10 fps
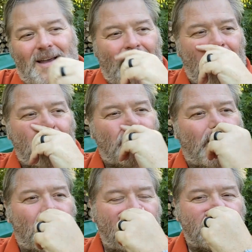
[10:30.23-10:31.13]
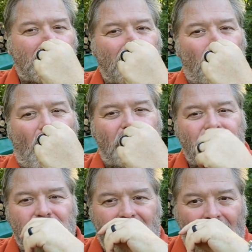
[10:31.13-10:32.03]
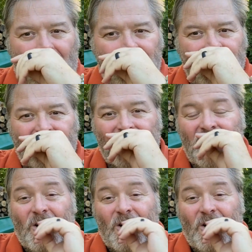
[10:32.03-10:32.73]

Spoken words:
the things that give watches character,